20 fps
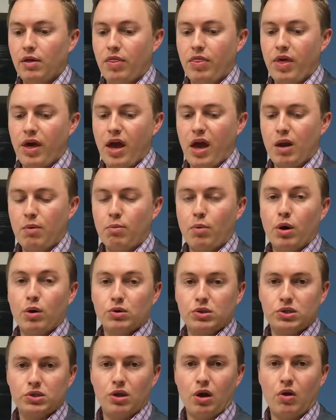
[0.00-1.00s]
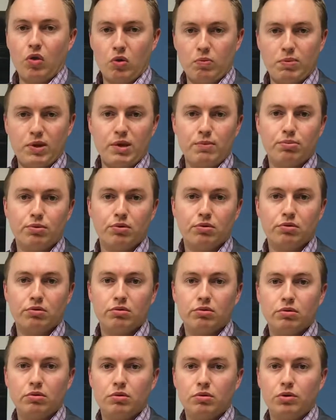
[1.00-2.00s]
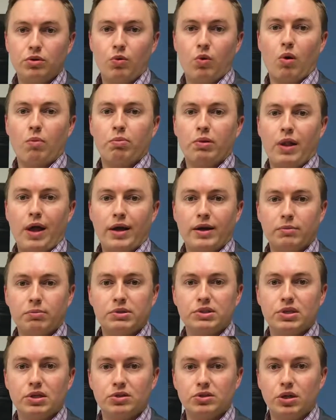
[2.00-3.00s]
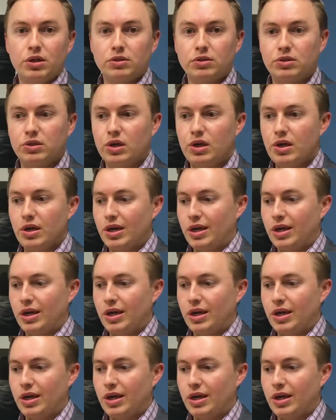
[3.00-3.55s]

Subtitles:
than most other people who are applying positions?